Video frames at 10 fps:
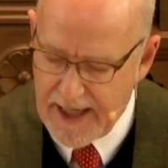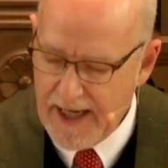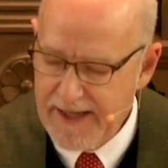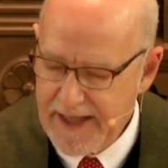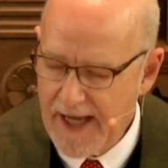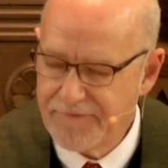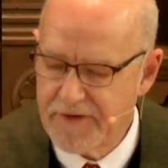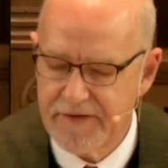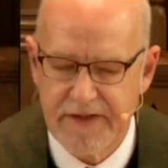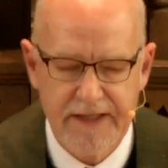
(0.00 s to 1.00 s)
I have to
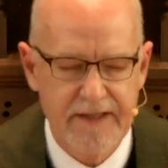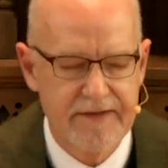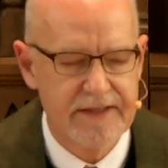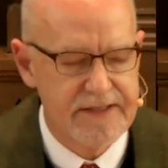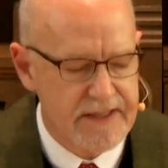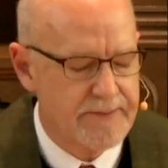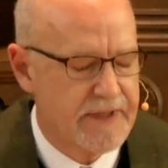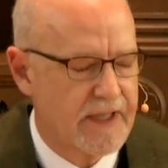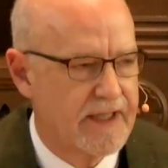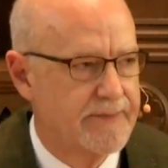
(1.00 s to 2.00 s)
think that
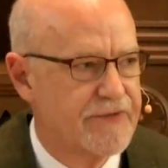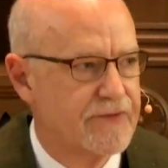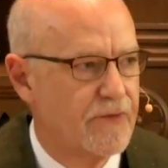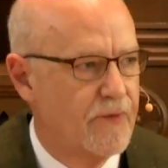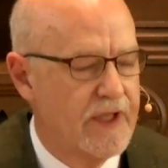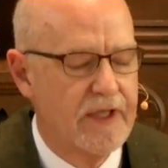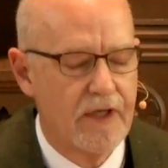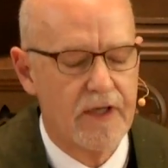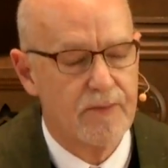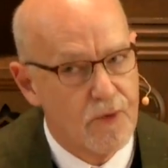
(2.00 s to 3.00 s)
sometimes we
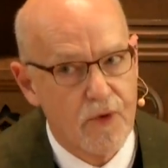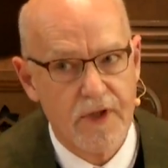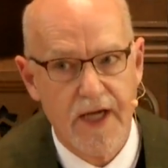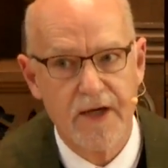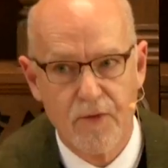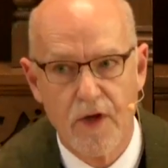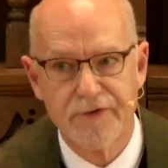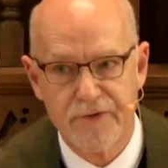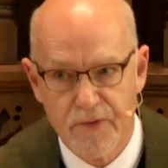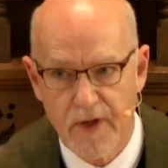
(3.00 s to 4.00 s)
are more like
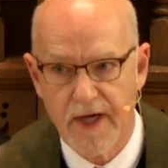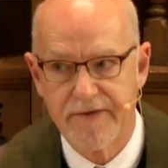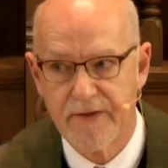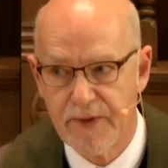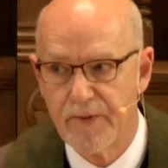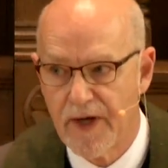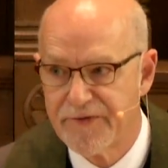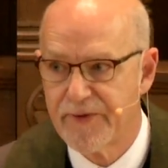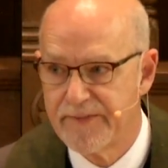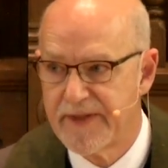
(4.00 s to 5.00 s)
Walter White than we want
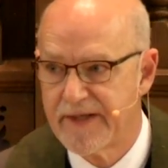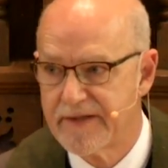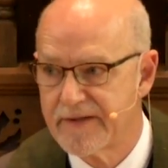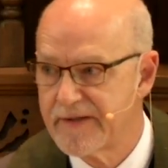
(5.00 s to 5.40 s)
to admit.